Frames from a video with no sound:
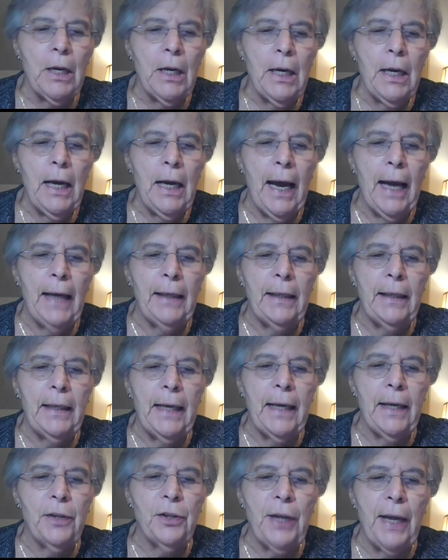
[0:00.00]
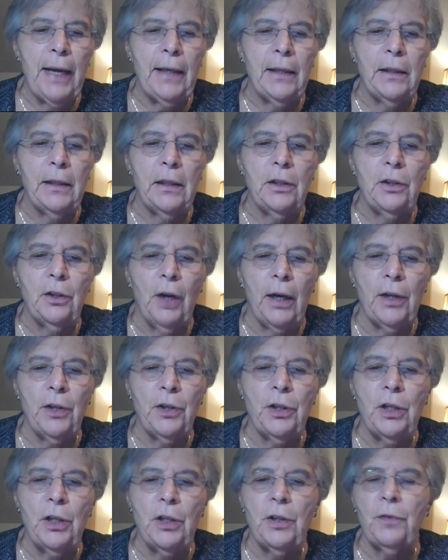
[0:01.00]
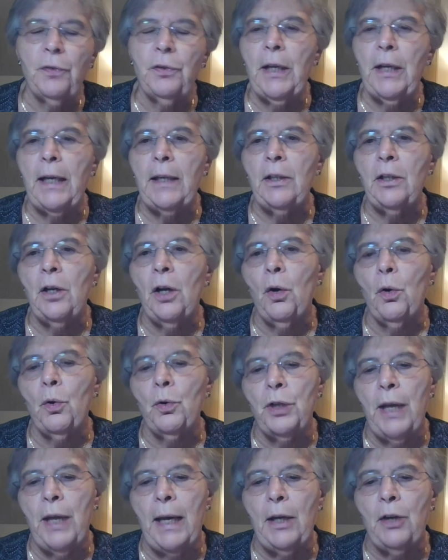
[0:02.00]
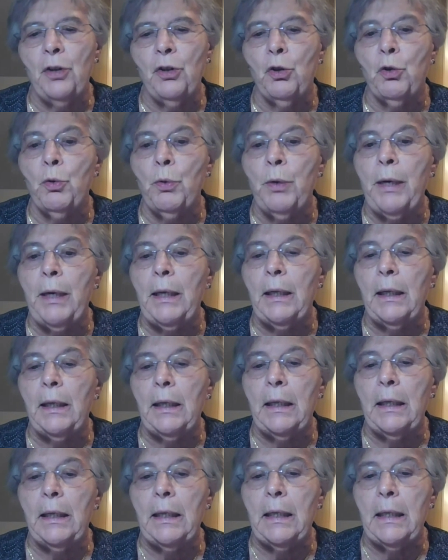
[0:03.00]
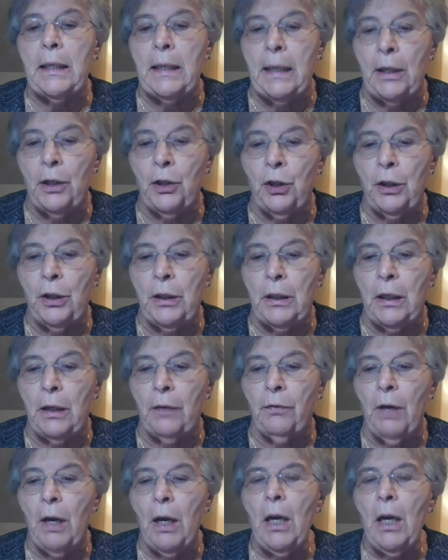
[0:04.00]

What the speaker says: And he has headed the Diocese of San Jose's Green Initiative,